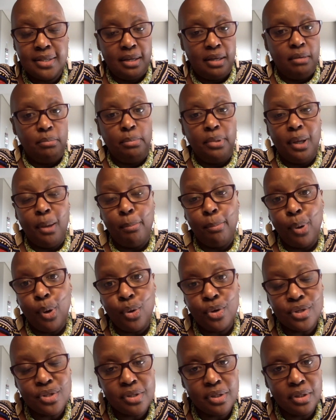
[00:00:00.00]
It can be a
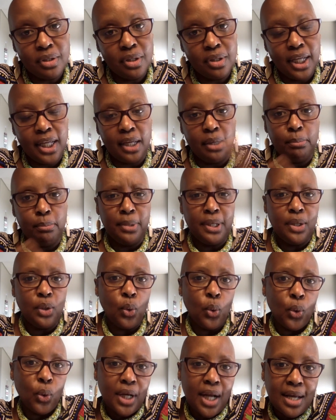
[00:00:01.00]
person, it can be an
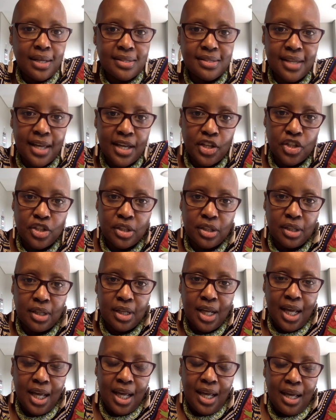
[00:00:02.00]

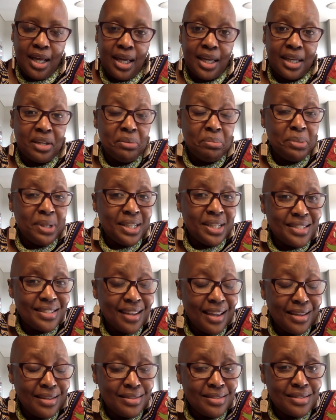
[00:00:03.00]
organization, it can be a
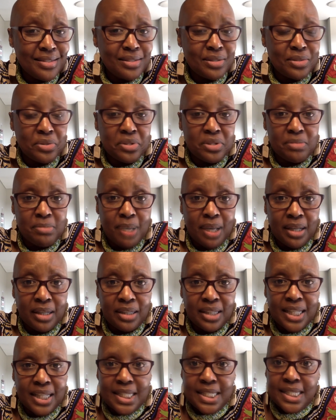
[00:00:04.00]
taste, a
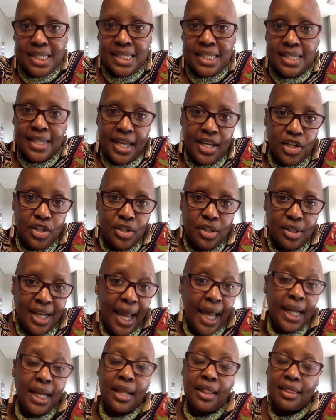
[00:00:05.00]
smell, a sensation,
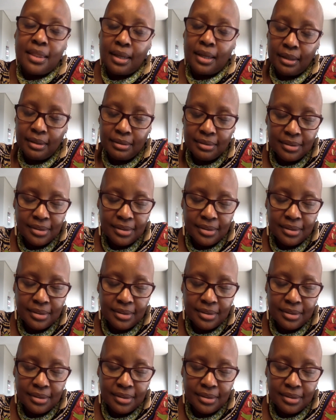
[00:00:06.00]
anything.